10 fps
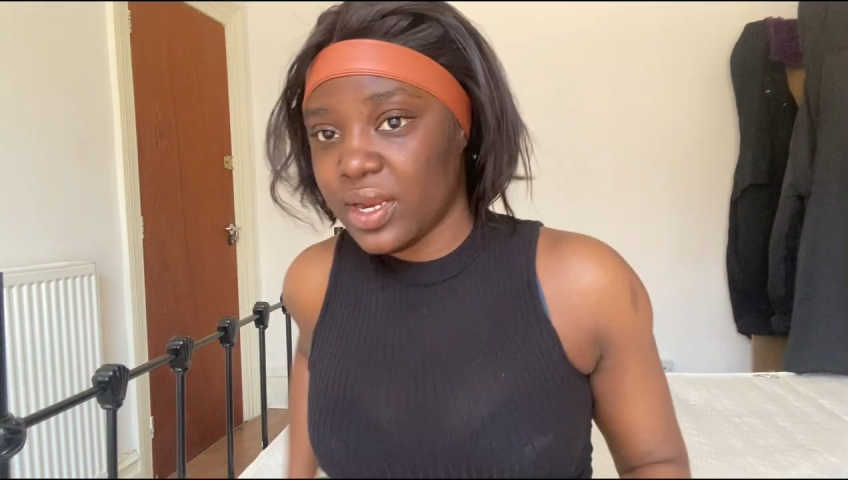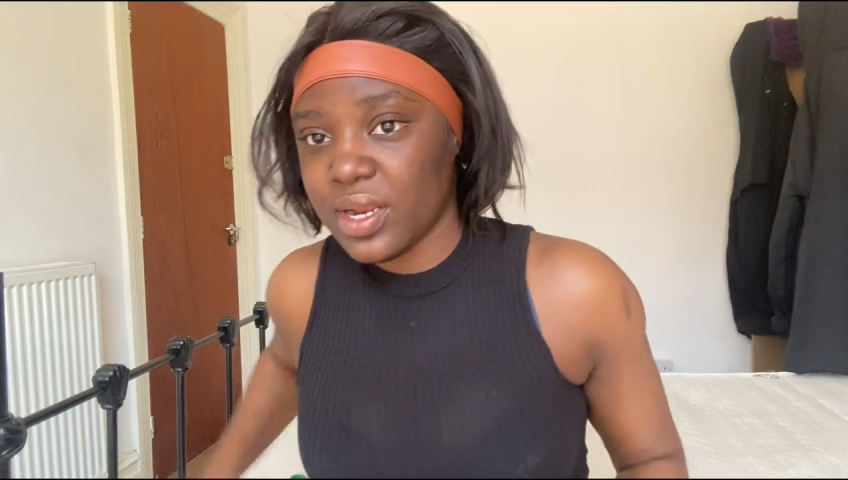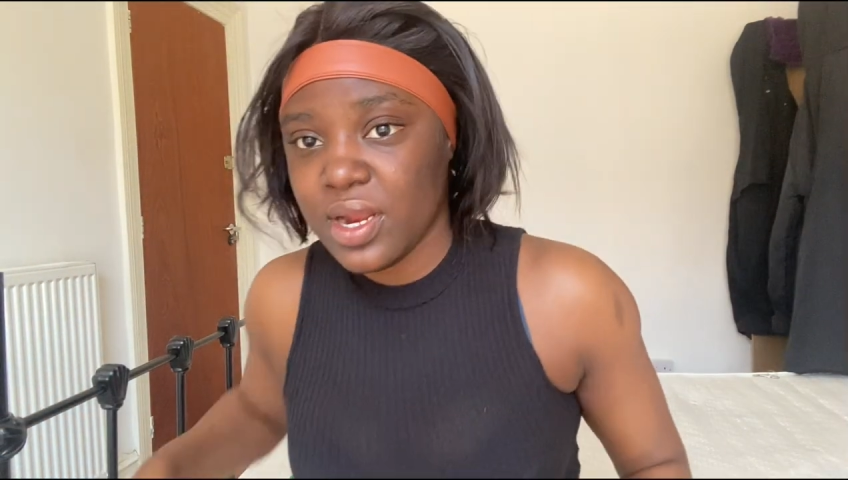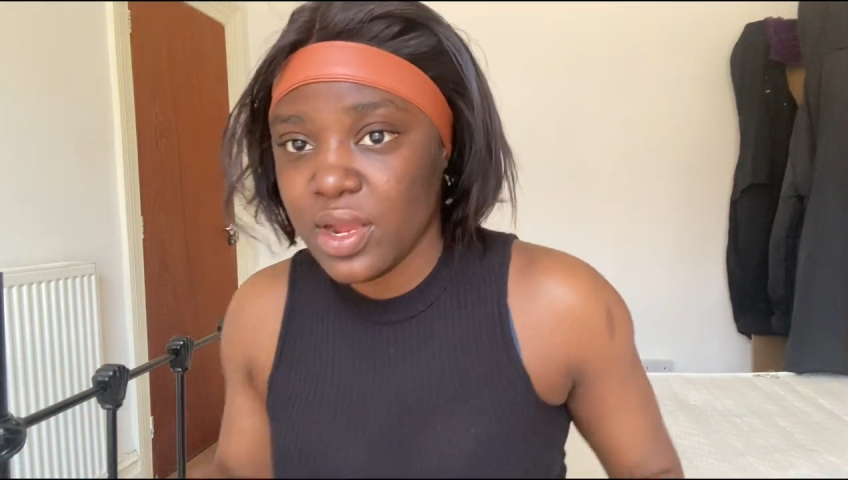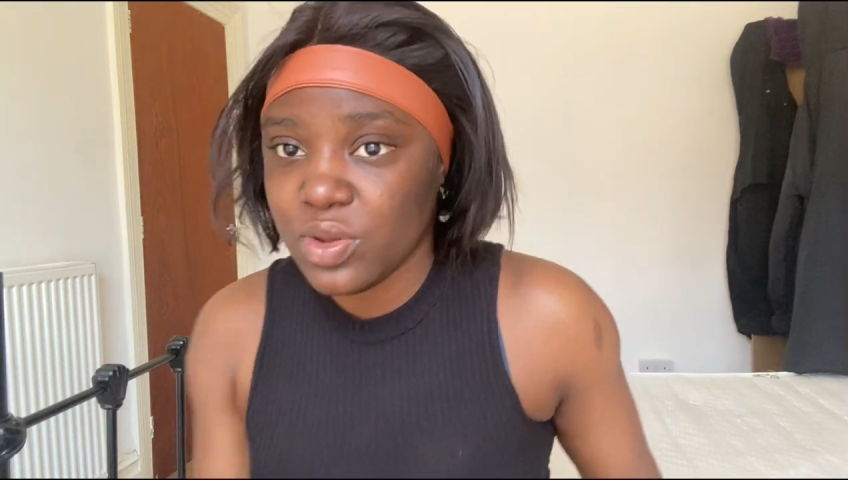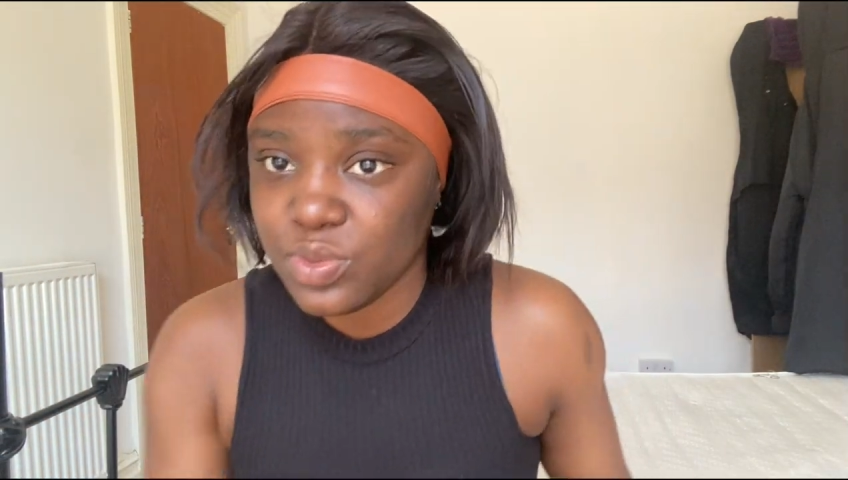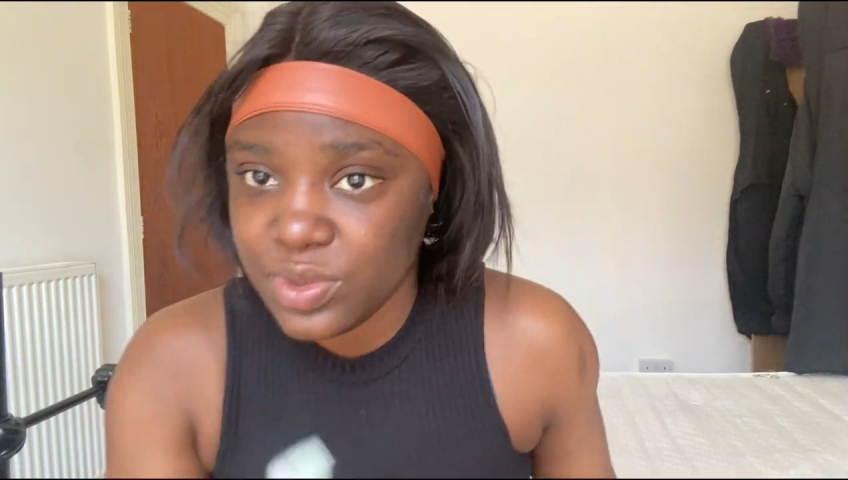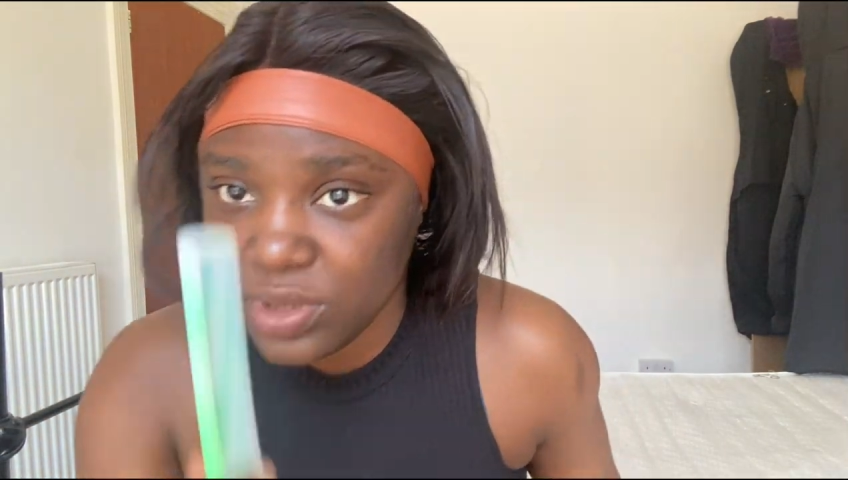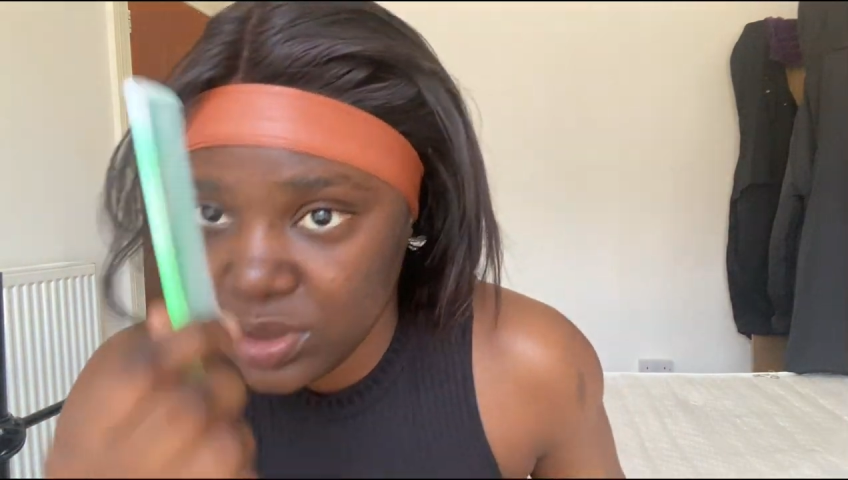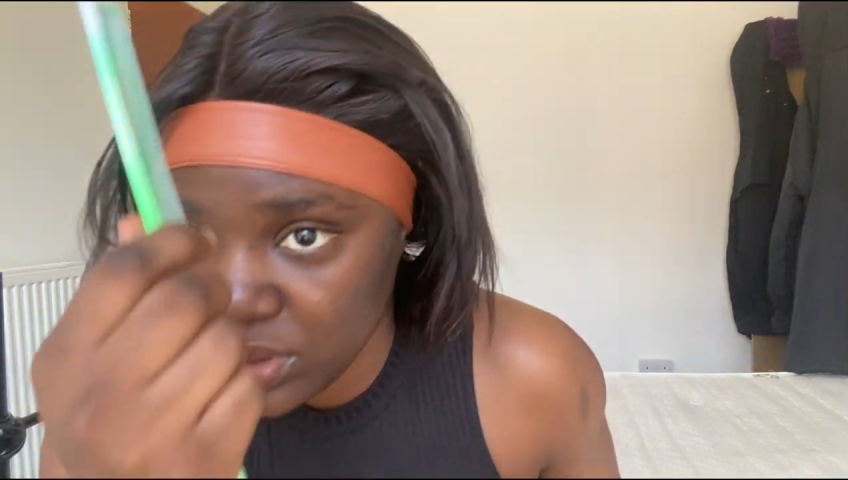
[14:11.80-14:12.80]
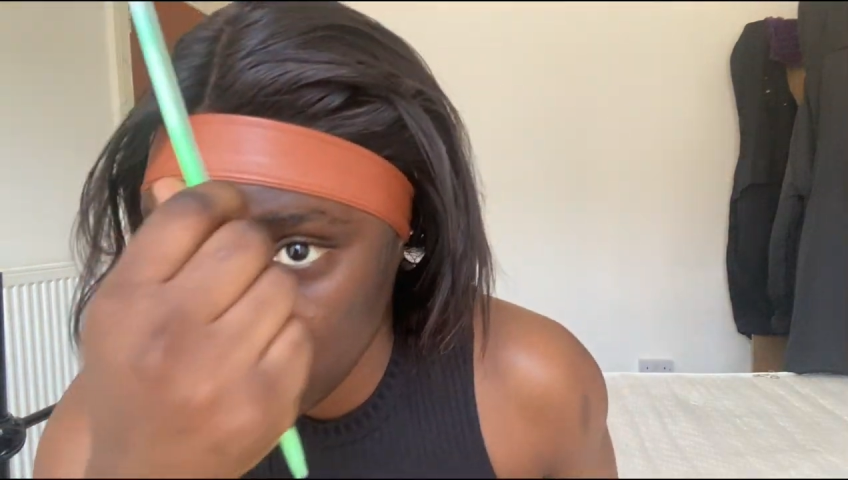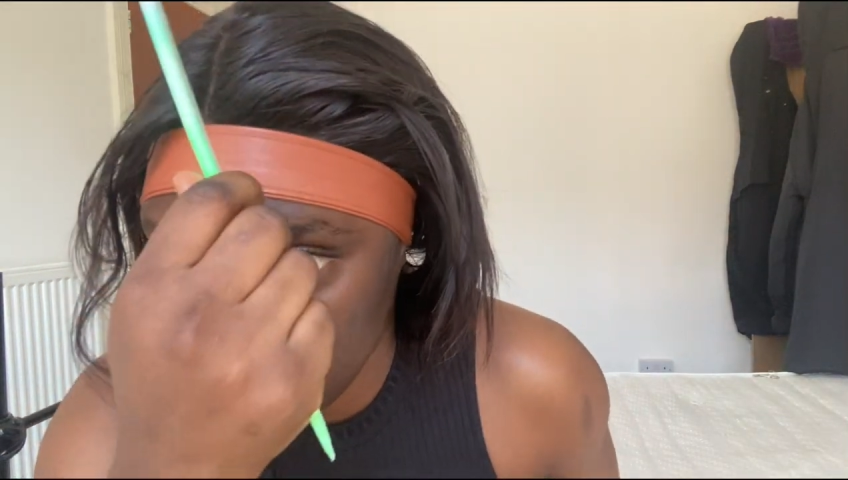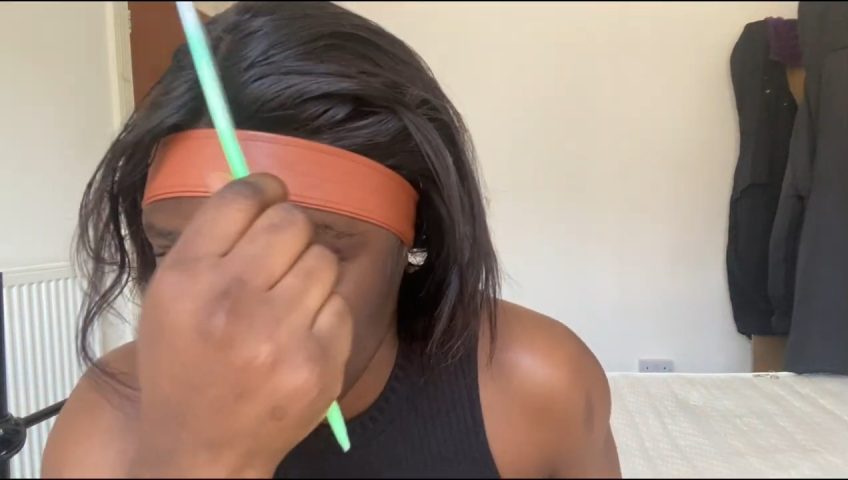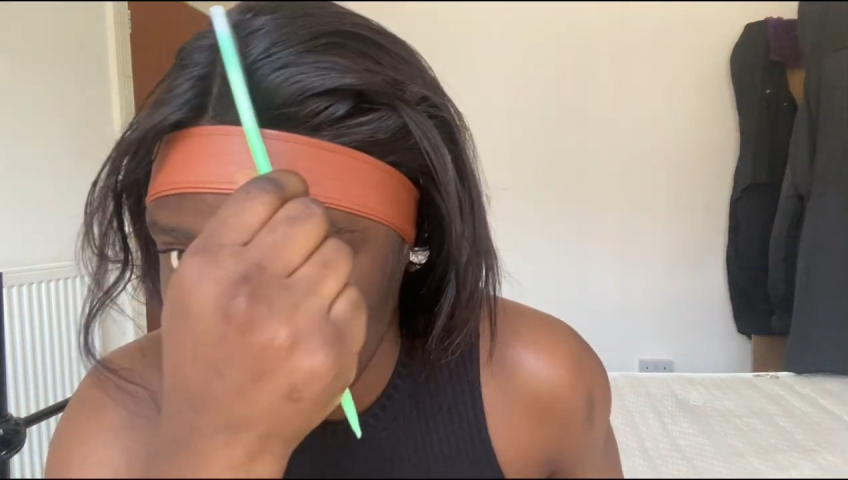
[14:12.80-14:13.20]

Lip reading: now is so